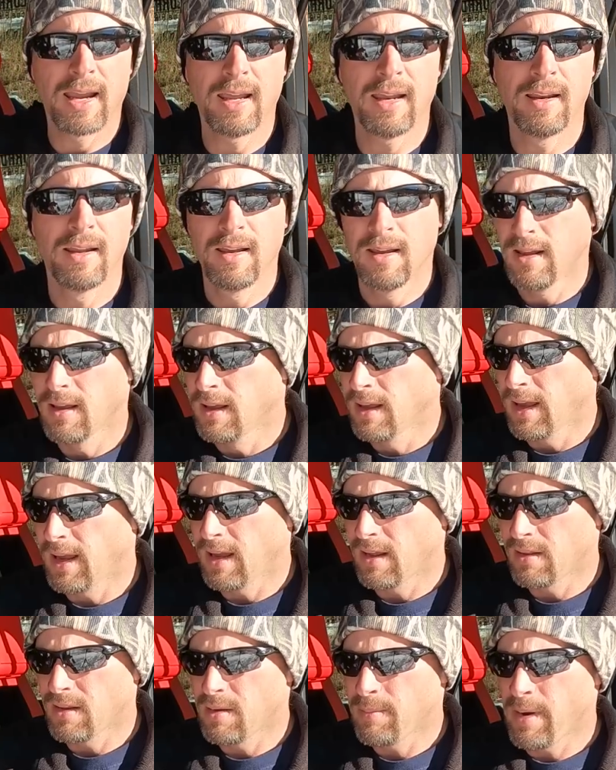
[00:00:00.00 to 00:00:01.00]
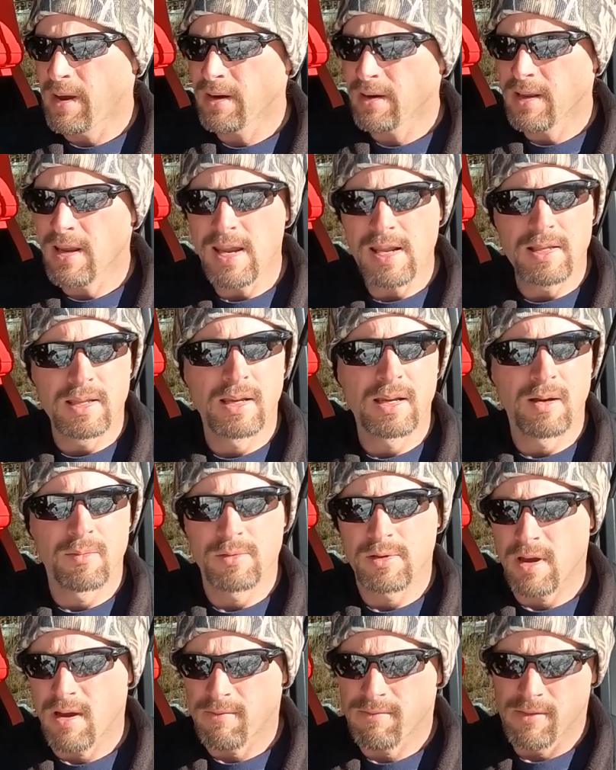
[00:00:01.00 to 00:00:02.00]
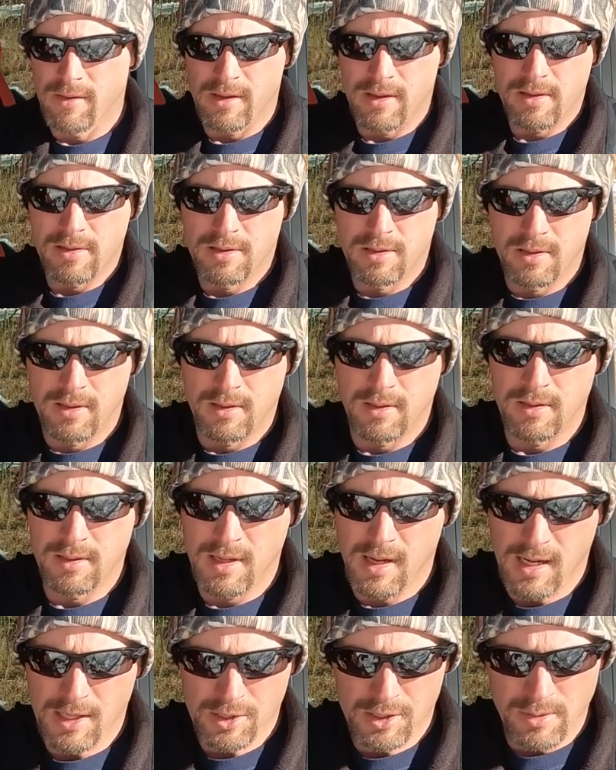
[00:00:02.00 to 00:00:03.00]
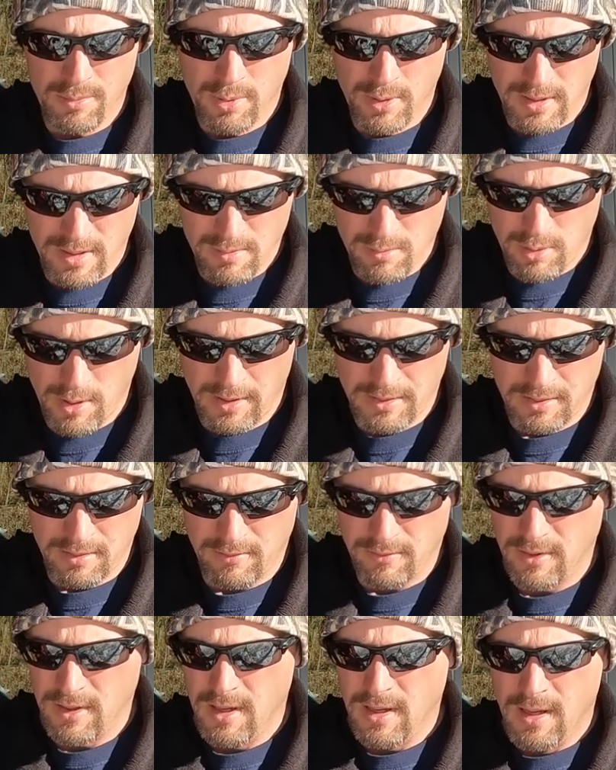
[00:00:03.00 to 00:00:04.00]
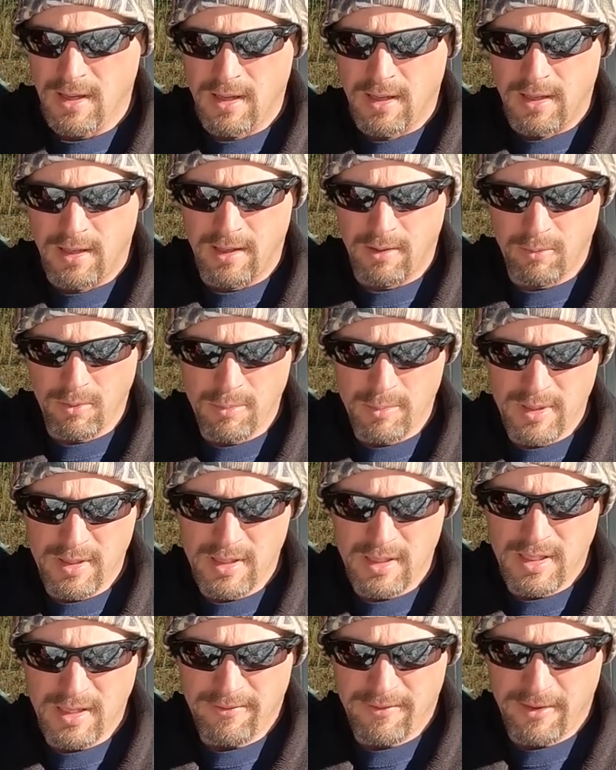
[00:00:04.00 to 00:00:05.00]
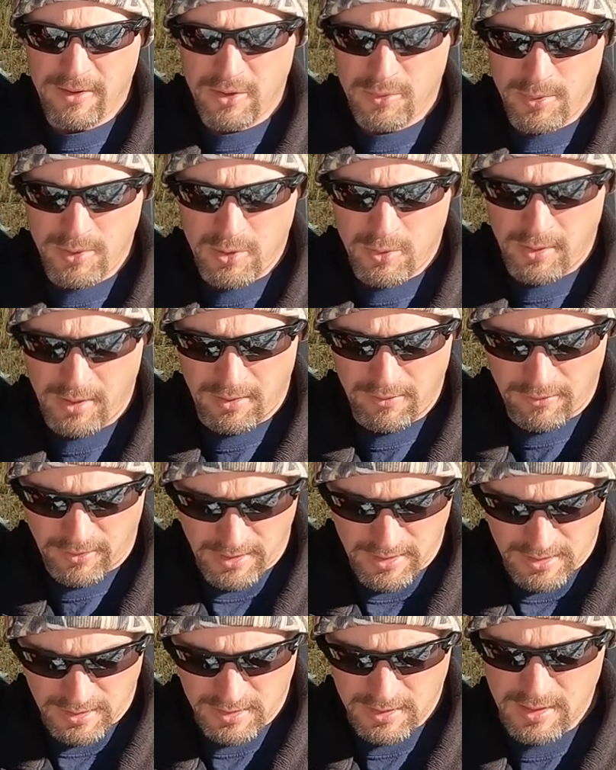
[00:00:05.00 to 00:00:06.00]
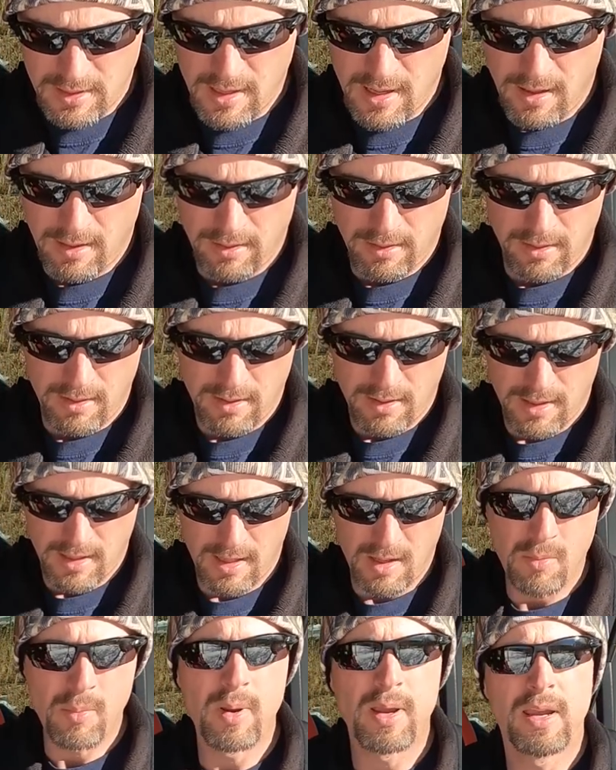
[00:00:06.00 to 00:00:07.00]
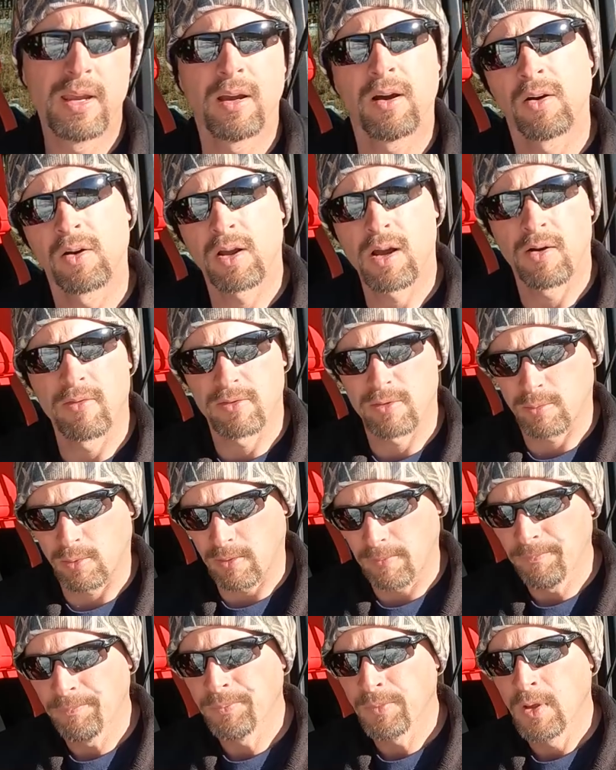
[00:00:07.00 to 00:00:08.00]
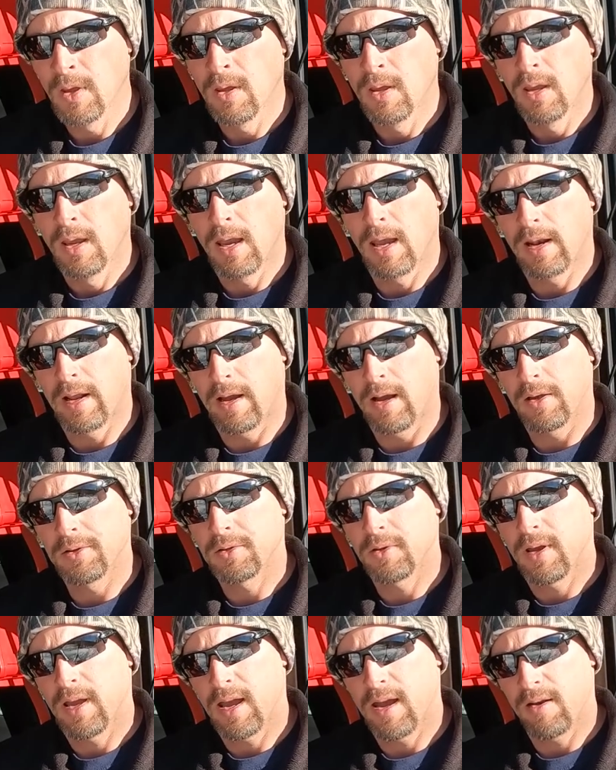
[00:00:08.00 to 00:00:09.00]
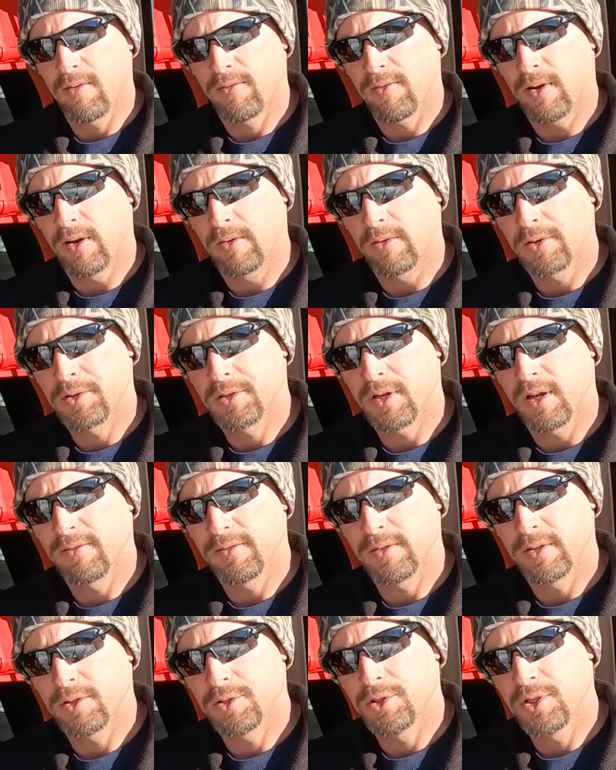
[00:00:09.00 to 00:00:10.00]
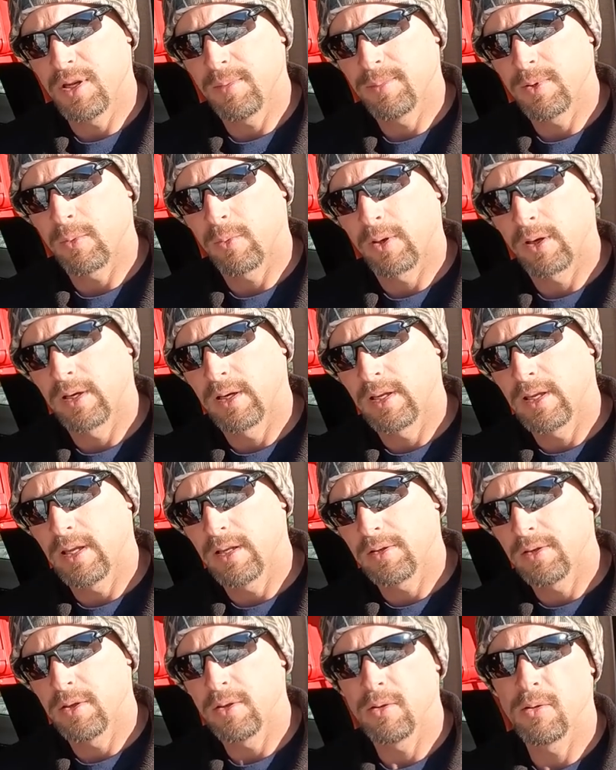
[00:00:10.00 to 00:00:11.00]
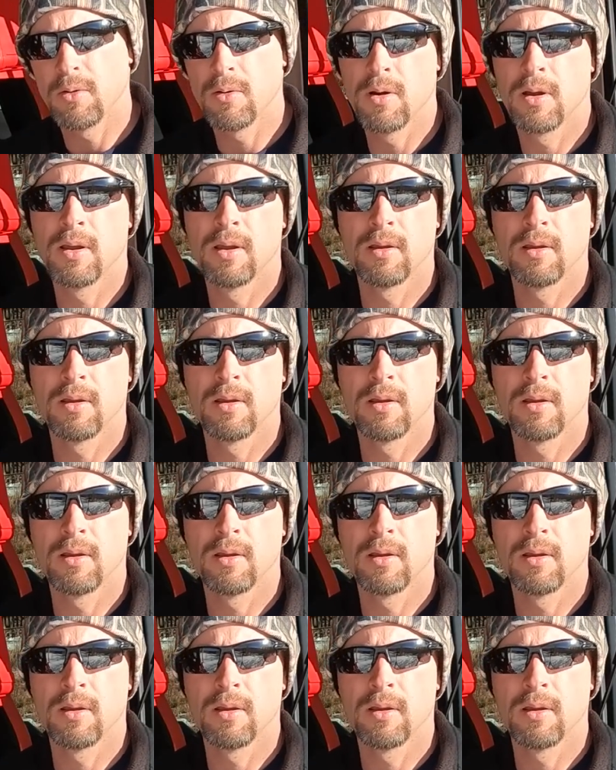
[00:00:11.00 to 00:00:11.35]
it, and the amount of heat that comes off of this is actually pretty impressive. It would be the difference between freezing to death and being uncomfortable. And I also have other stuff in this Jeep that we're going to get to